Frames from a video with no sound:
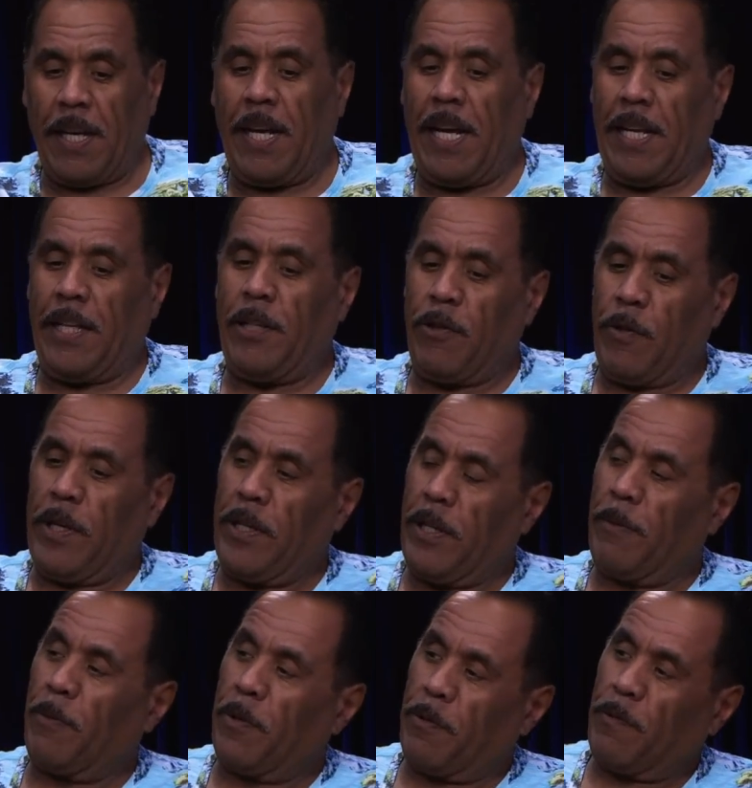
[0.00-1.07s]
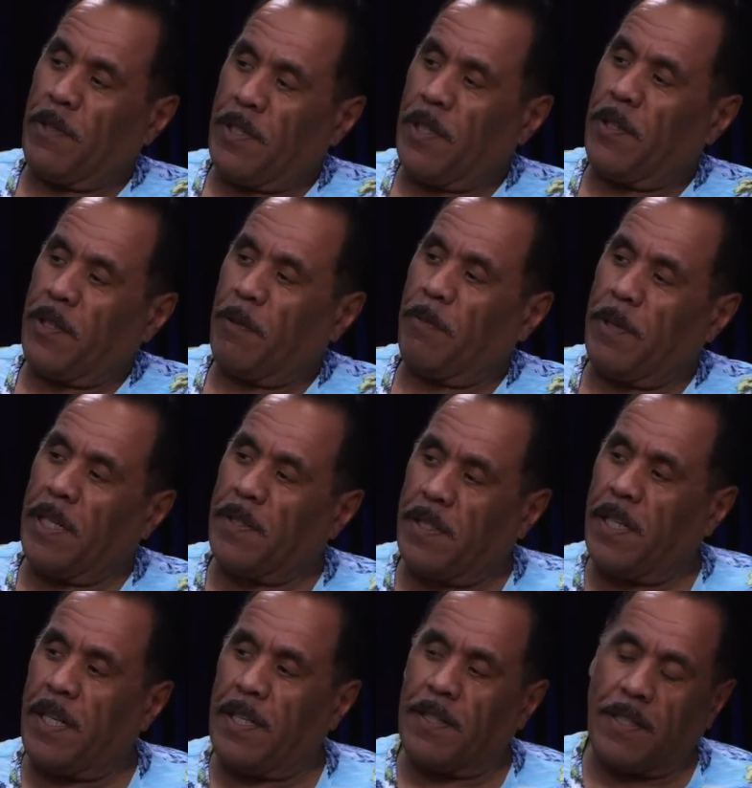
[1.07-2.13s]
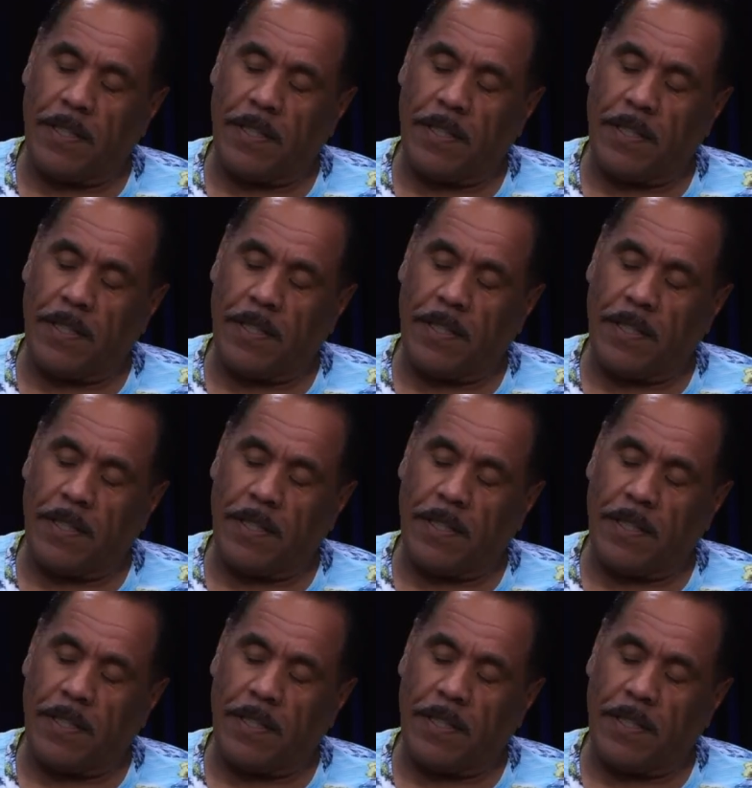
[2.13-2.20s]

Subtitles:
and then you end up with a result that makes sense.